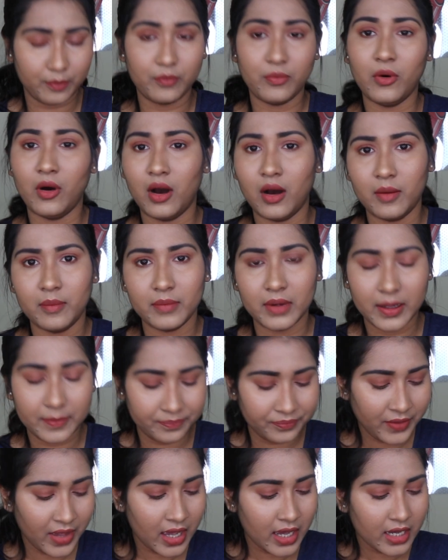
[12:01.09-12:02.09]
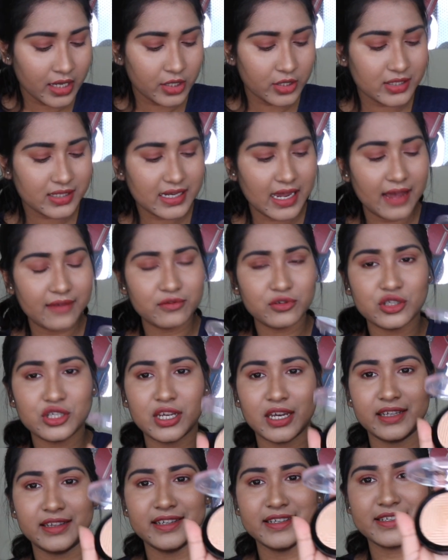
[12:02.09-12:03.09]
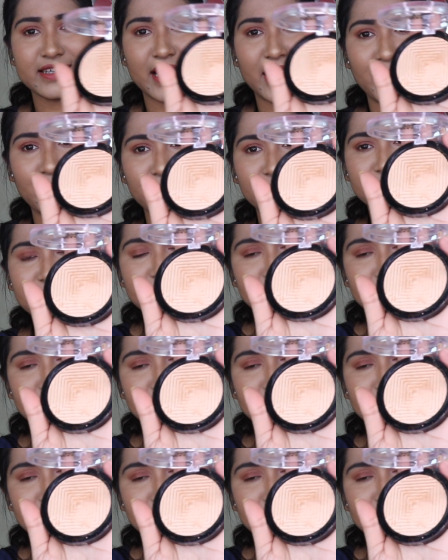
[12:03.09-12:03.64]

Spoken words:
bomb. You just have to check this out.